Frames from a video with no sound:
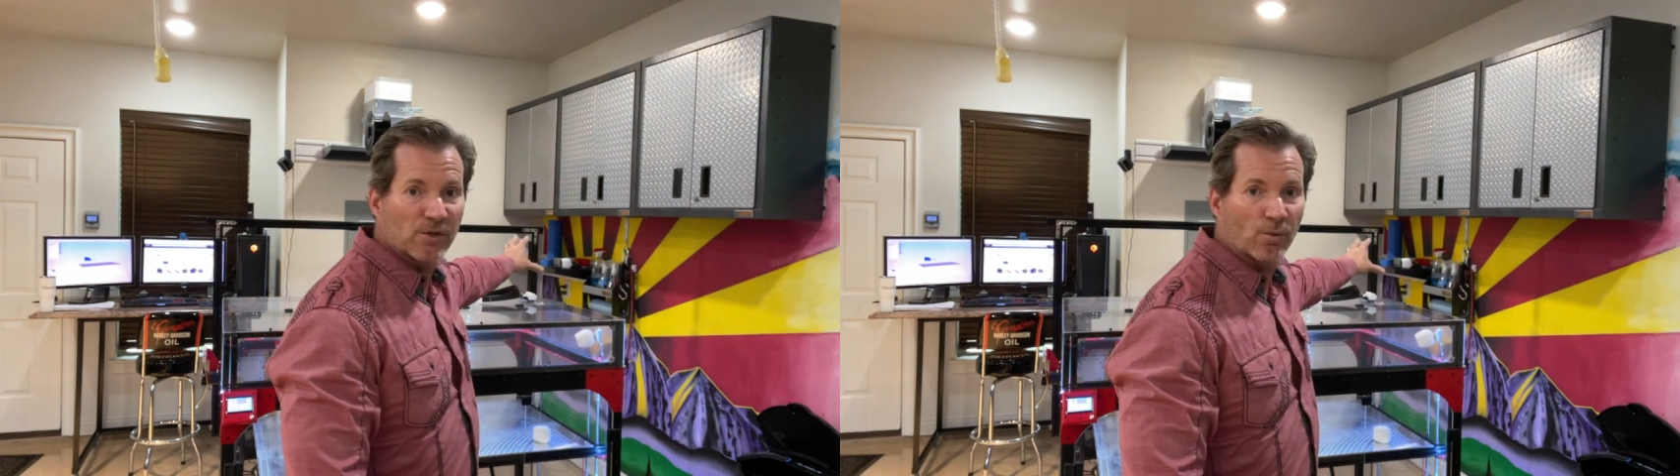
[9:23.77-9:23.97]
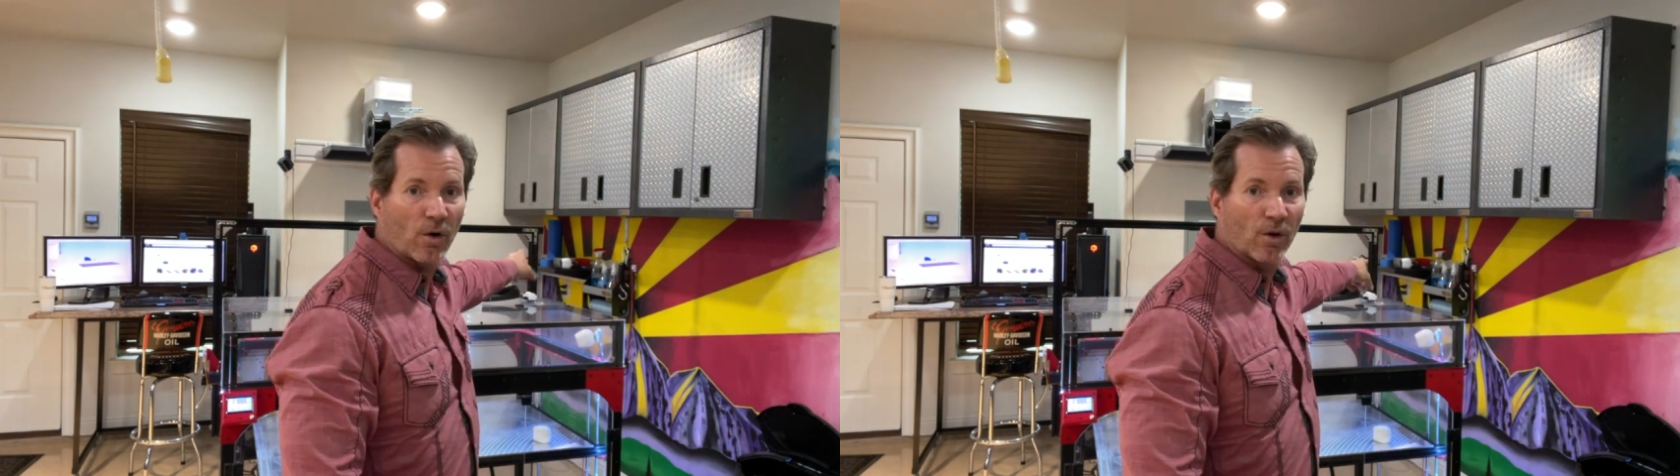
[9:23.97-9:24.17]

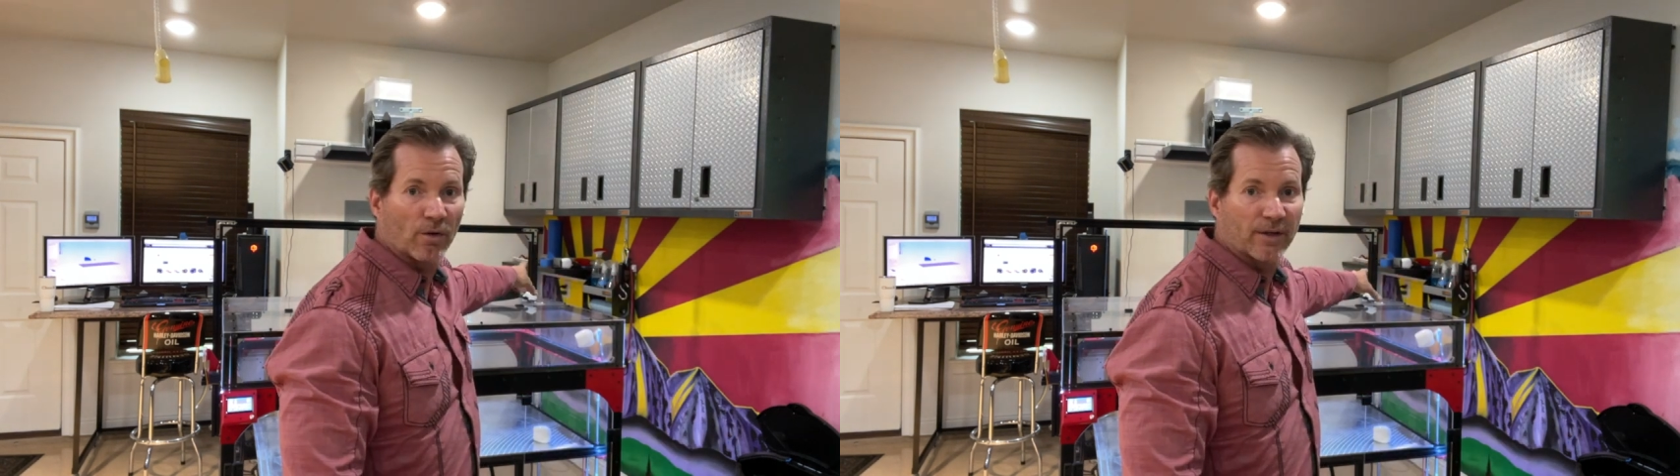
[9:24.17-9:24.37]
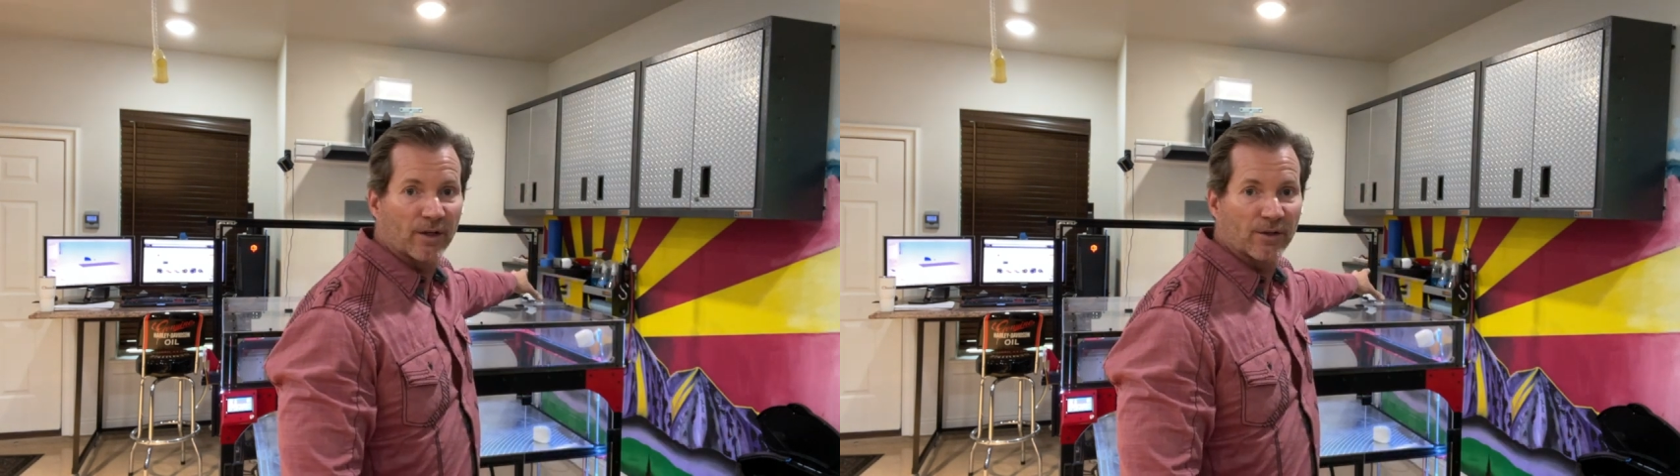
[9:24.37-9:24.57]
this wall
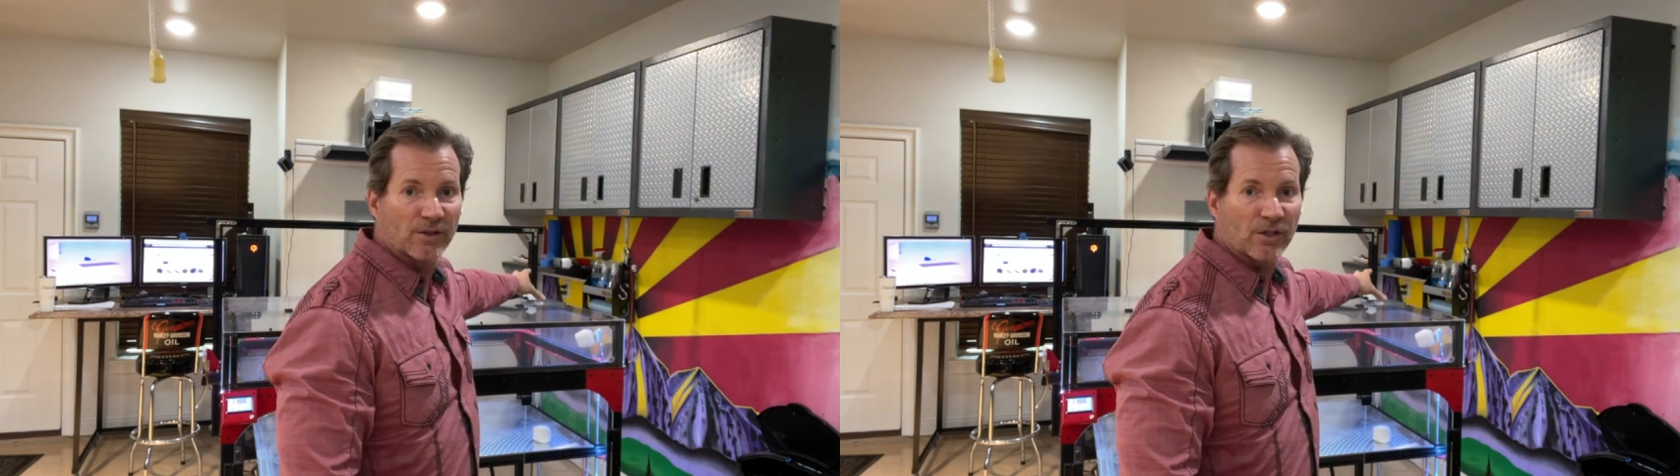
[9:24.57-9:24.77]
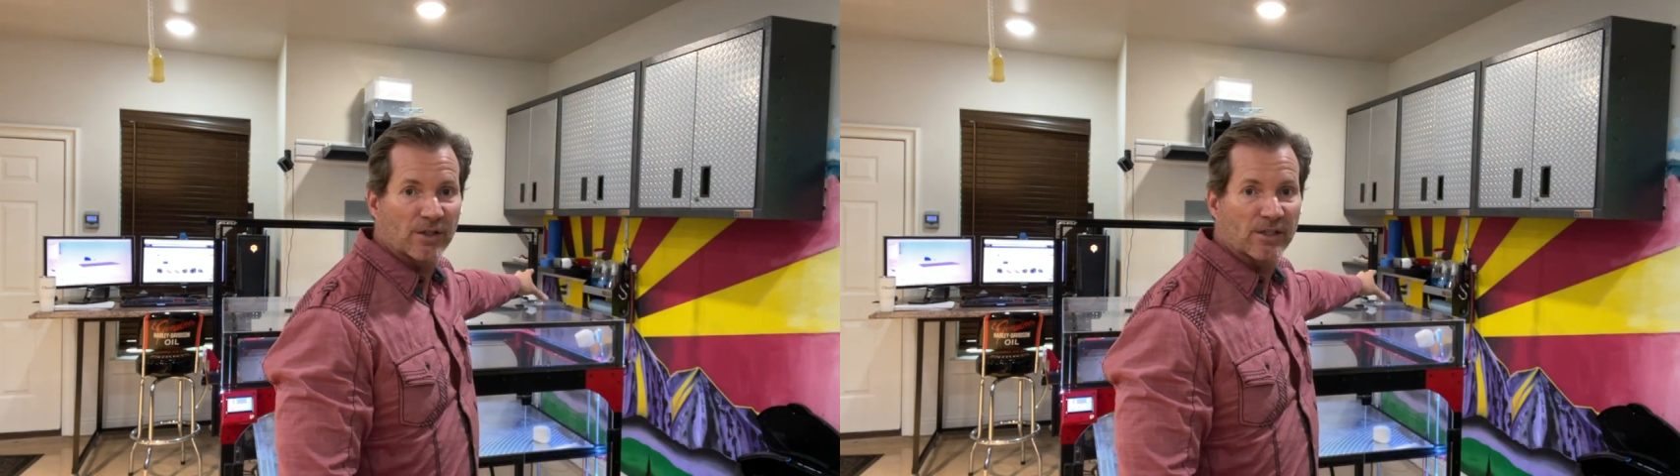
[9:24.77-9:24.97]
over here
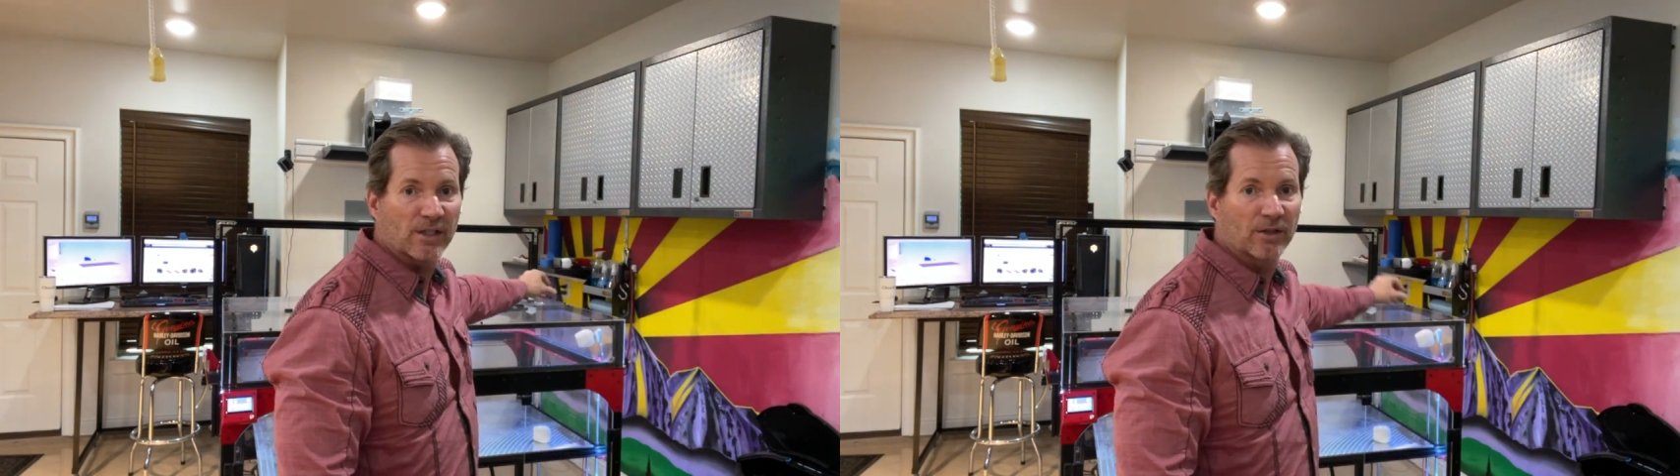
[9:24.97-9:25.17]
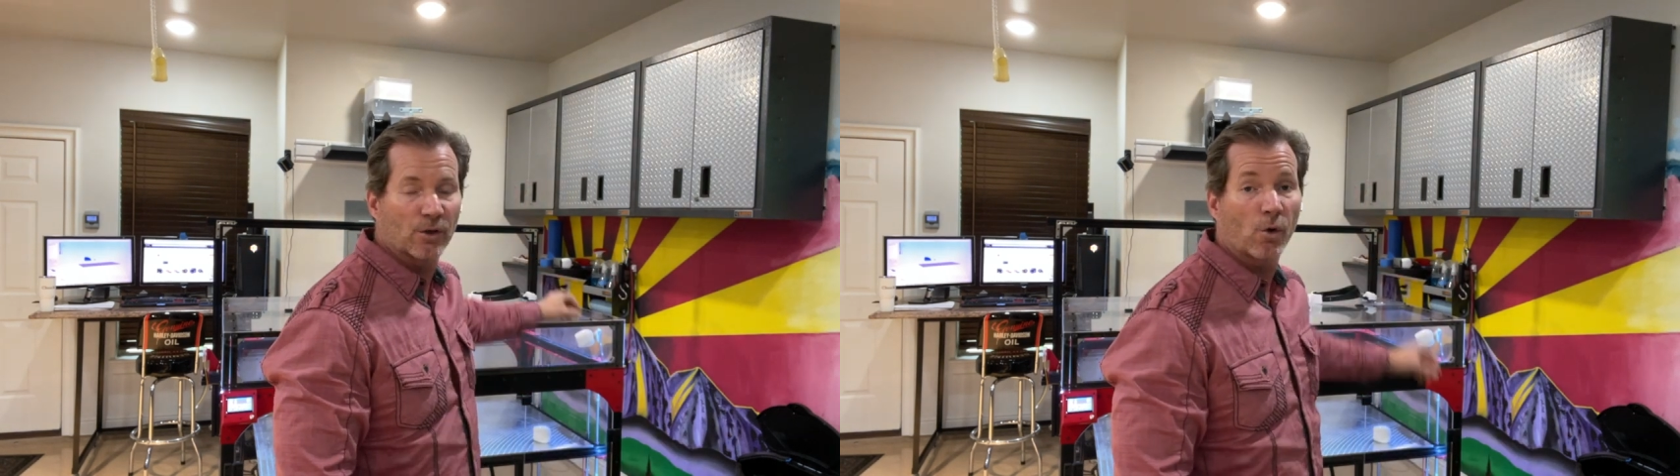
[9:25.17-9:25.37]
that you can
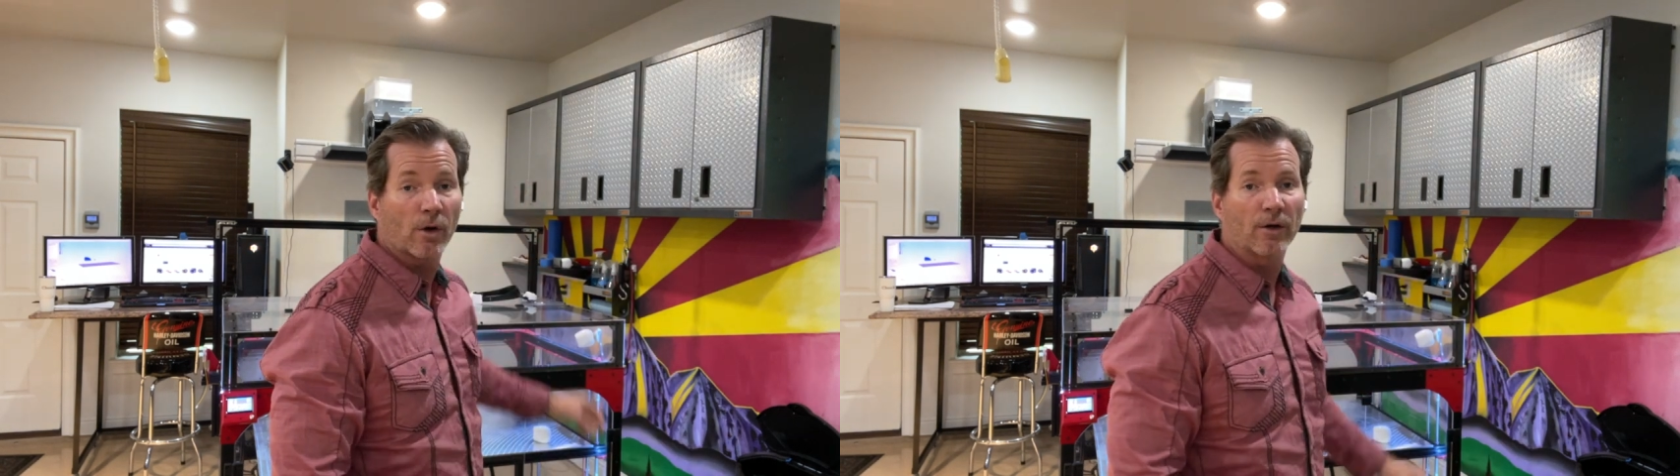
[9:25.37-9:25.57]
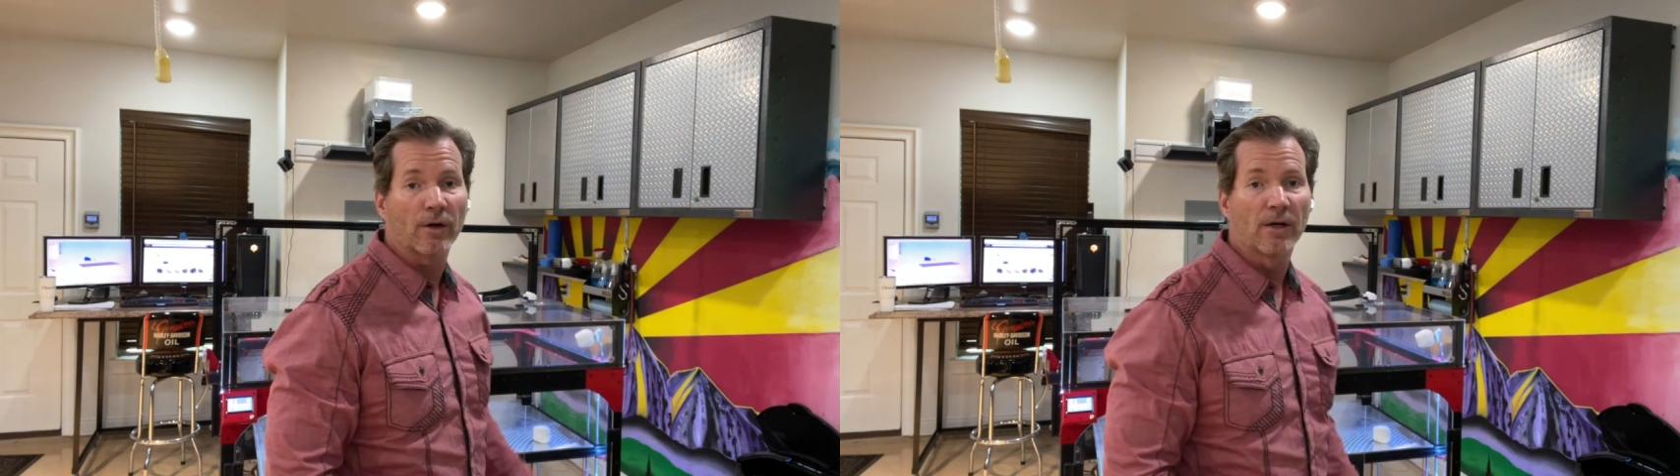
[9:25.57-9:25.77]
see in the
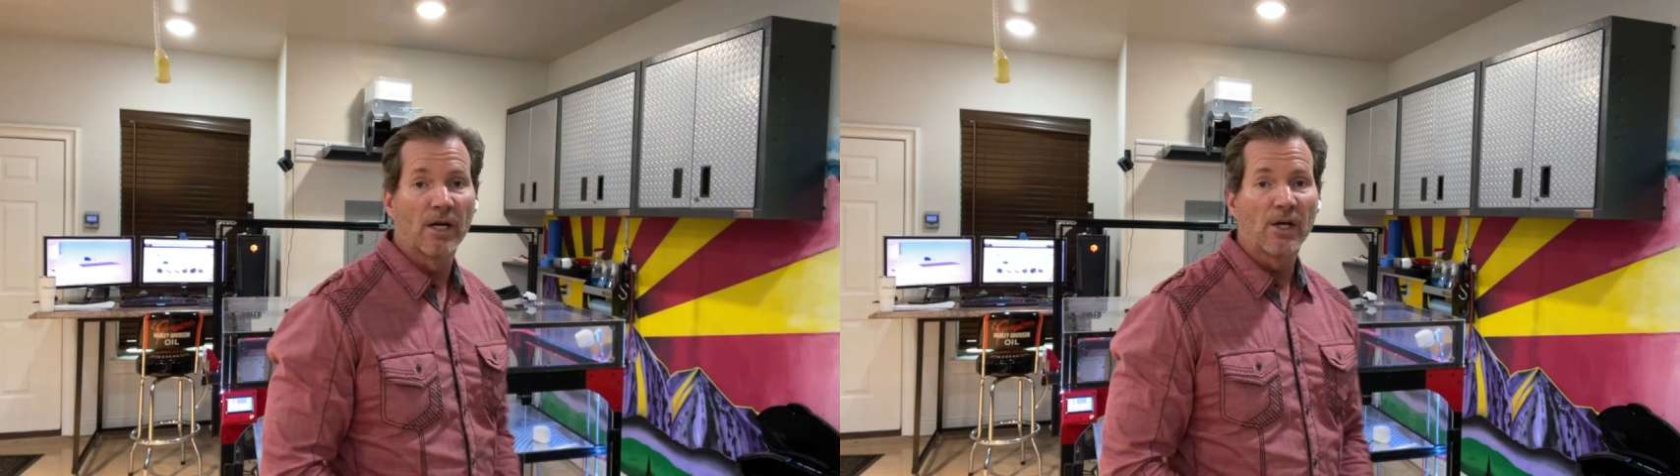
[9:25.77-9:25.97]
corner.